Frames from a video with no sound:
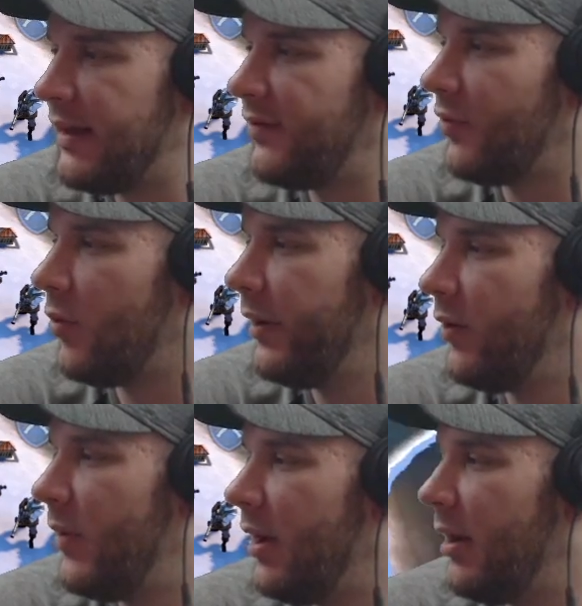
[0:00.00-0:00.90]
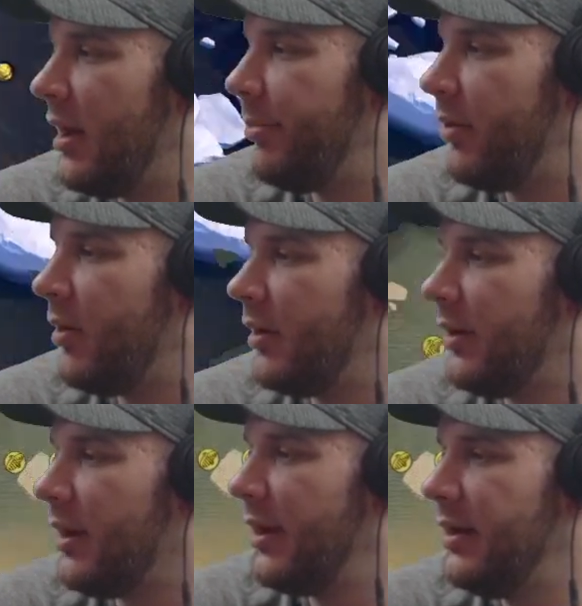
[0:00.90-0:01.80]
this oil well up
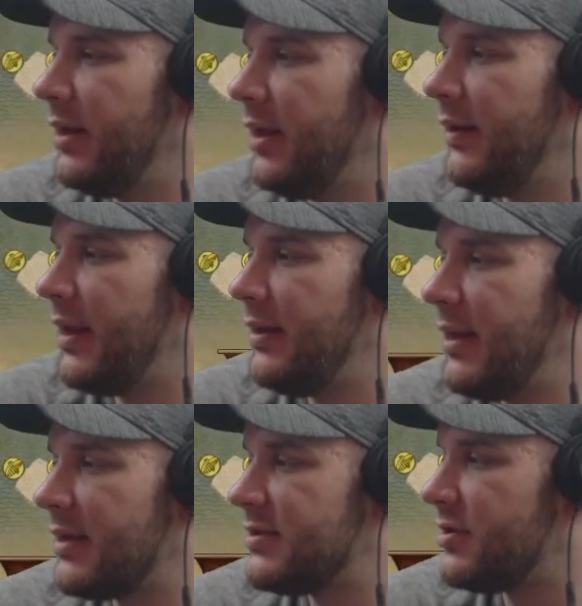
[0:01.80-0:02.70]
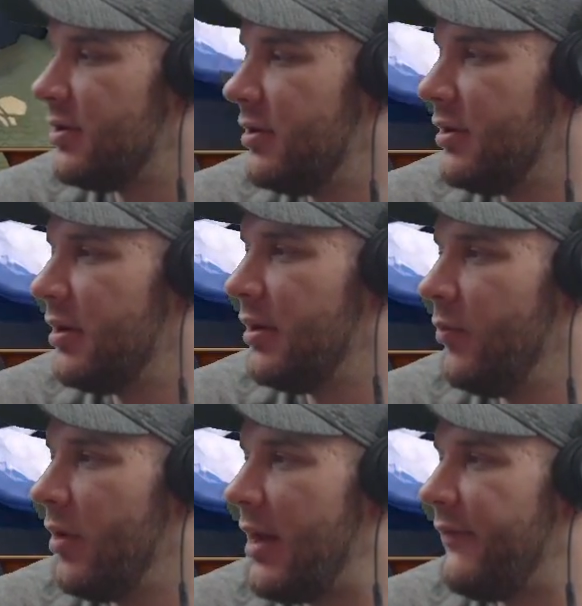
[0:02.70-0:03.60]
online, and then next turn
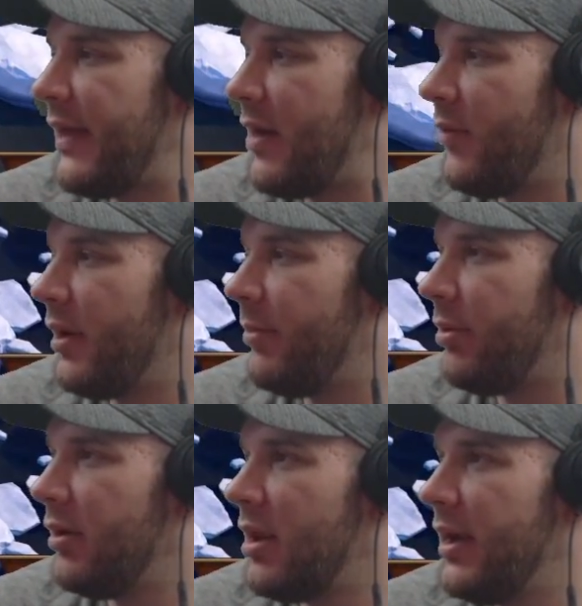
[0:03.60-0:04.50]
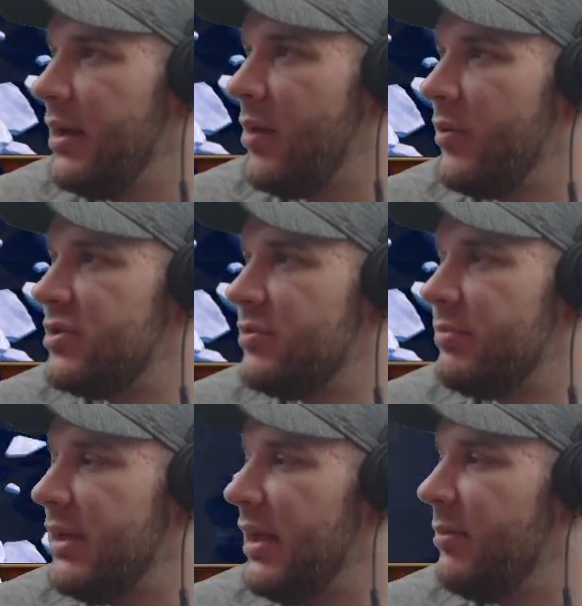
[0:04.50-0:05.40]
we'll have that one up online, and we
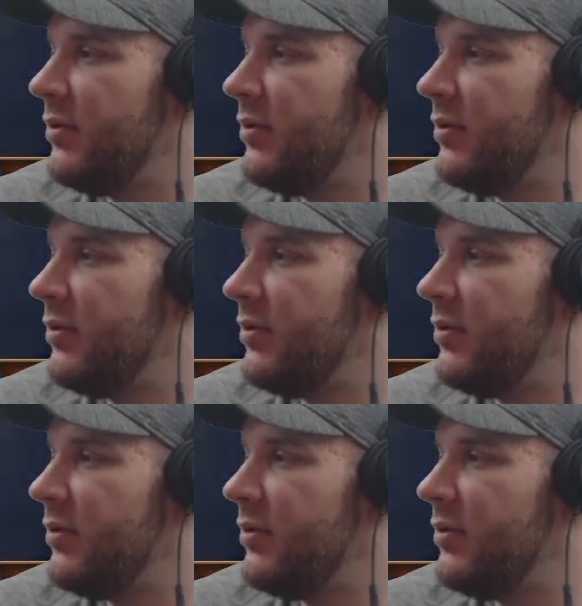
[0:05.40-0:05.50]
should be able